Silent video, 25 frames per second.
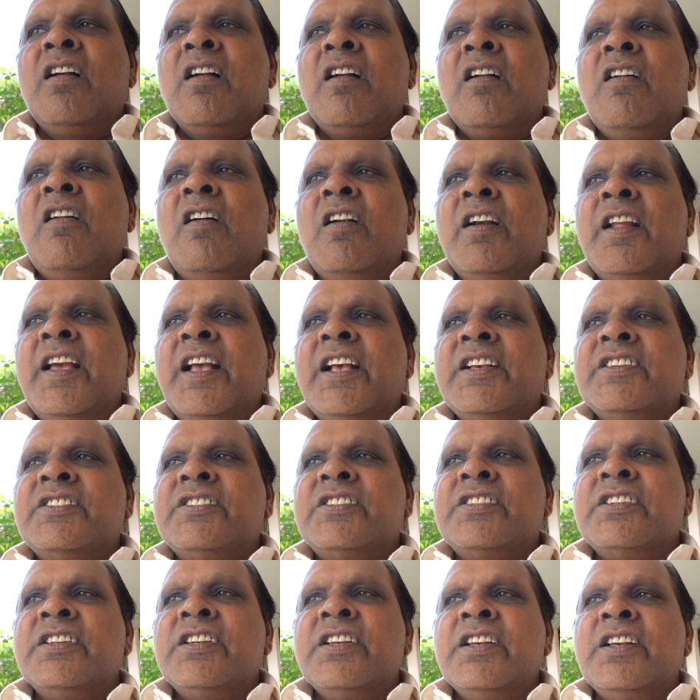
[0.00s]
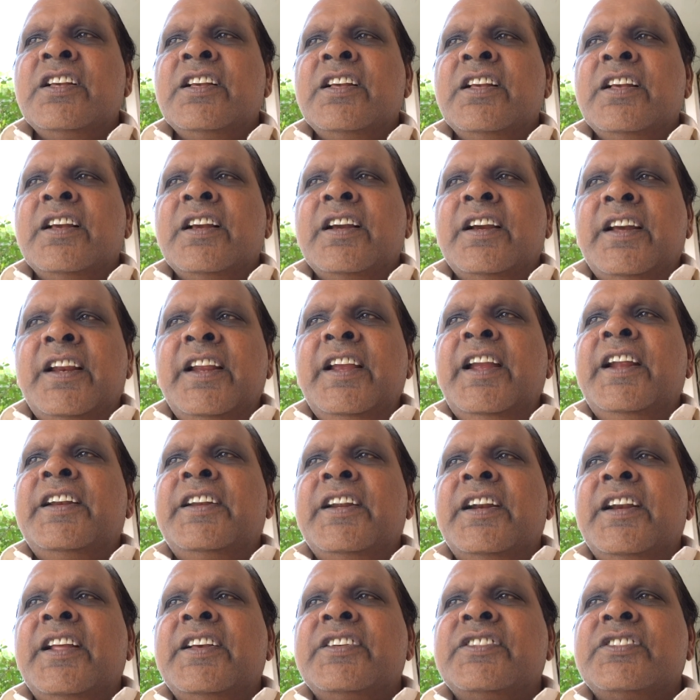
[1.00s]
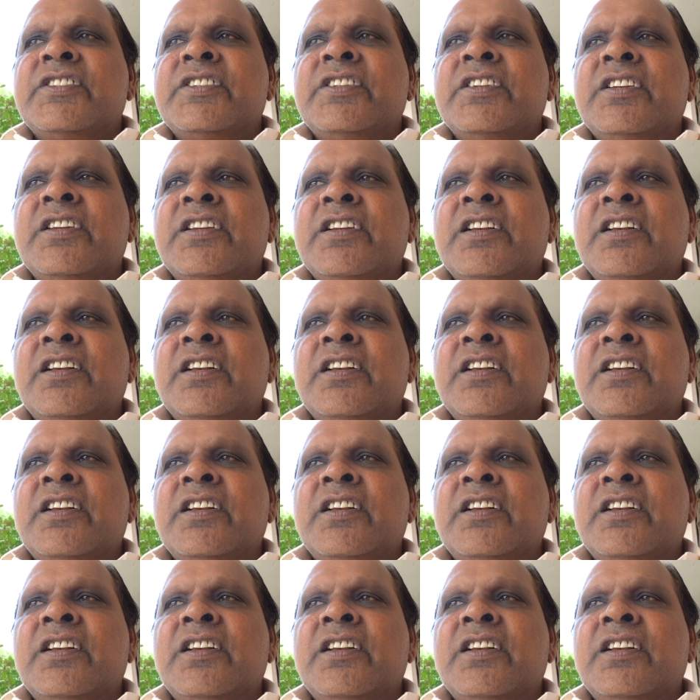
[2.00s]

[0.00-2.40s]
God has created us.